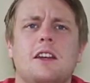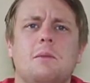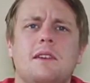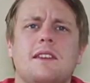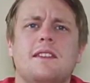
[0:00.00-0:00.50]

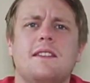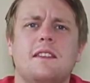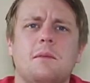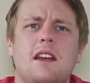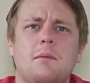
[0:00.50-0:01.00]
because
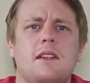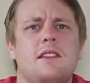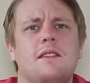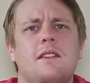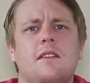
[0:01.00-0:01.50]
in my
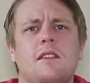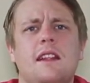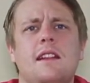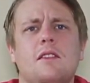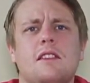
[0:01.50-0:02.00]
opinion, three
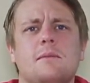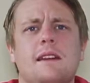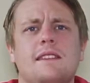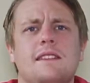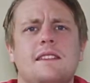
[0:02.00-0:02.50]
D looks
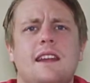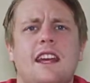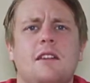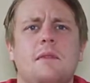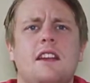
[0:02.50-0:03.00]
best in
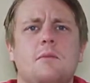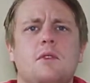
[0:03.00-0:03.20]
animated